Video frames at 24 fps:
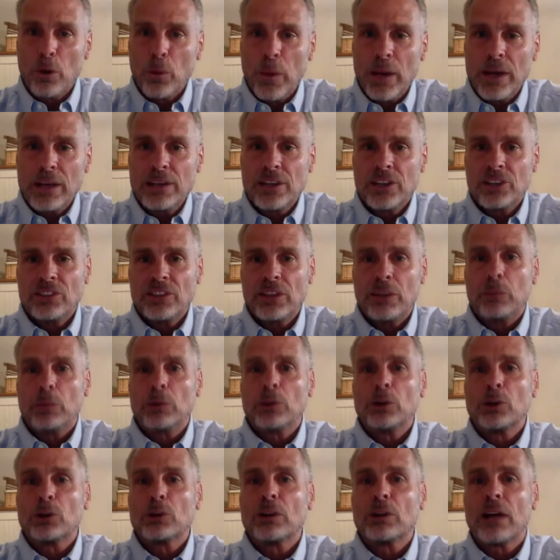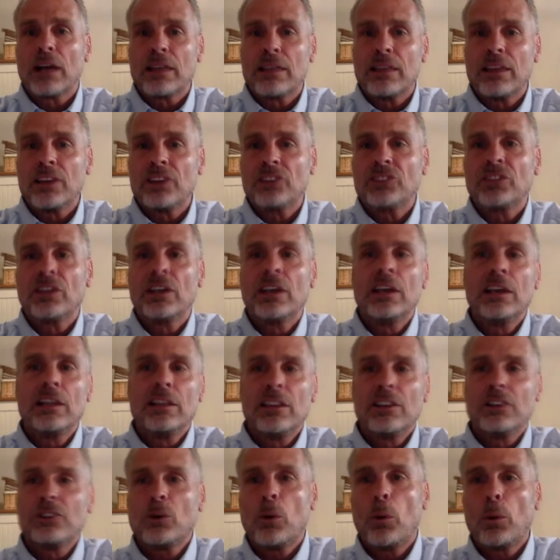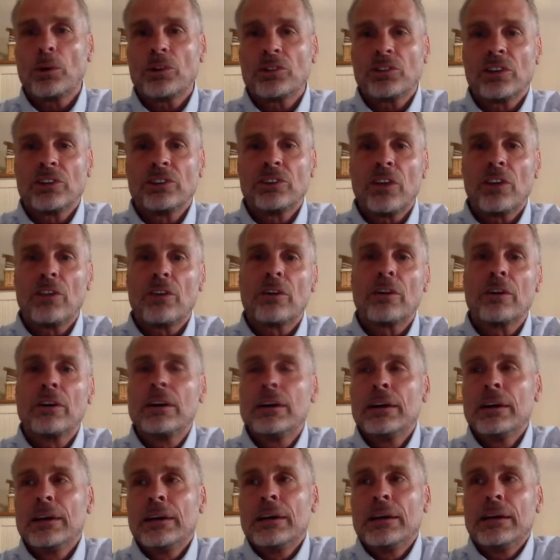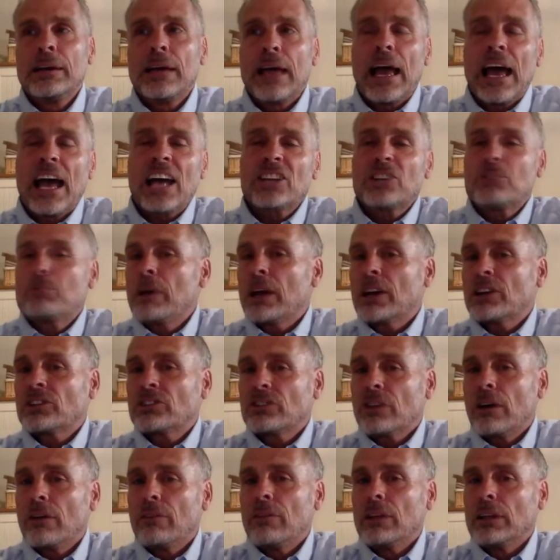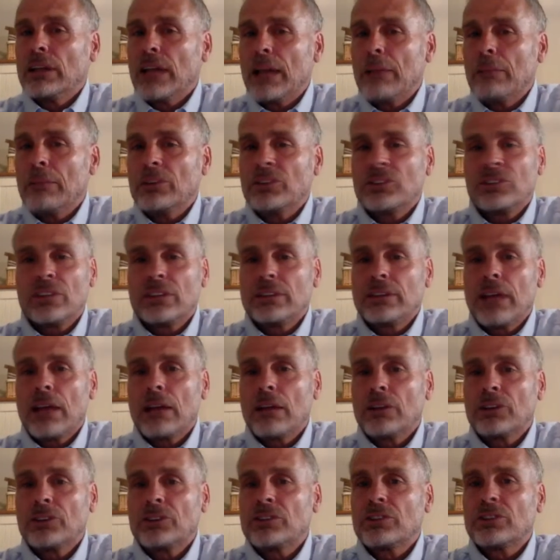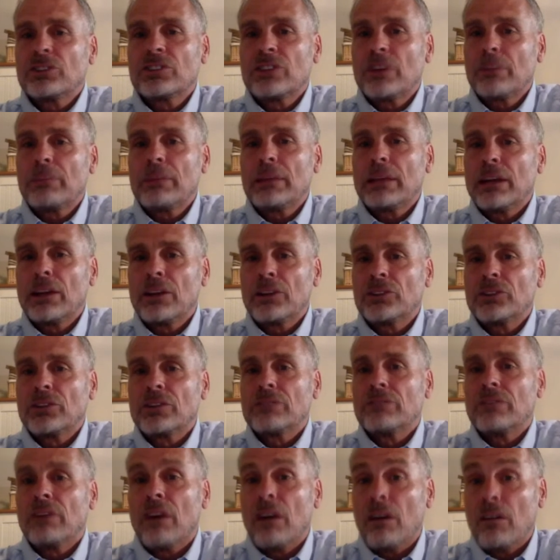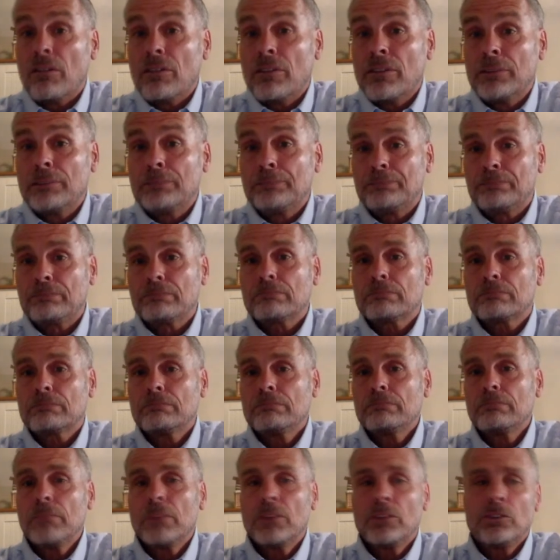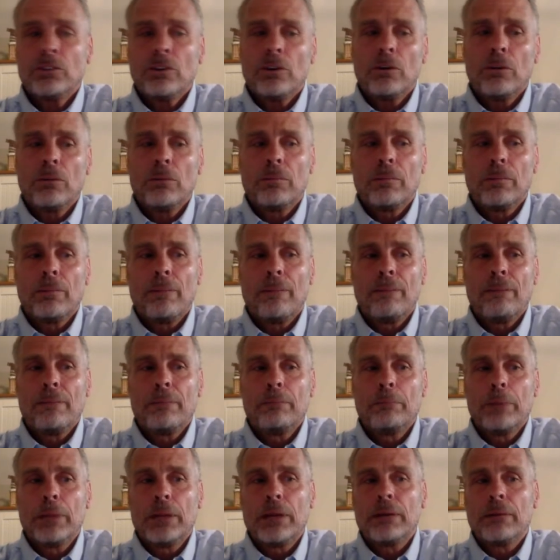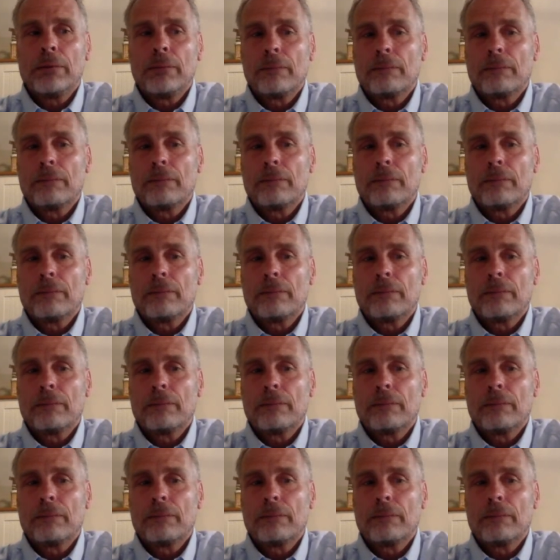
weakness, it would look like this. This horse has other aspects of the lameness that tell us there's something else involved. So understood.